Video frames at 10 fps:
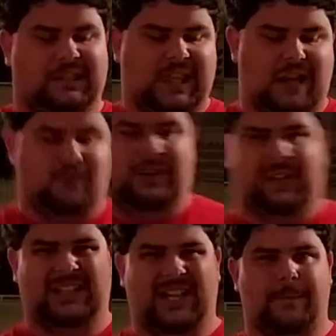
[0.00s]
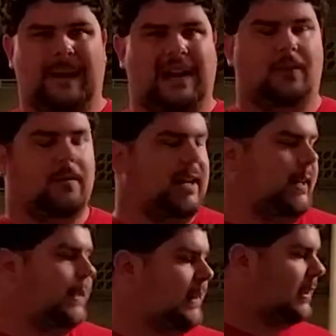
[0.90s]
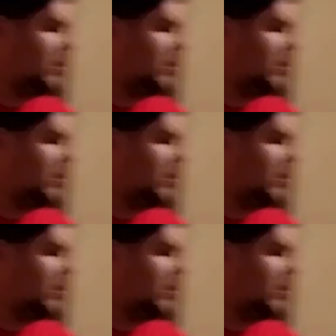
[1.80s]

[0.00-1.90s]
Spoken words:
Not really a lot of power behind it.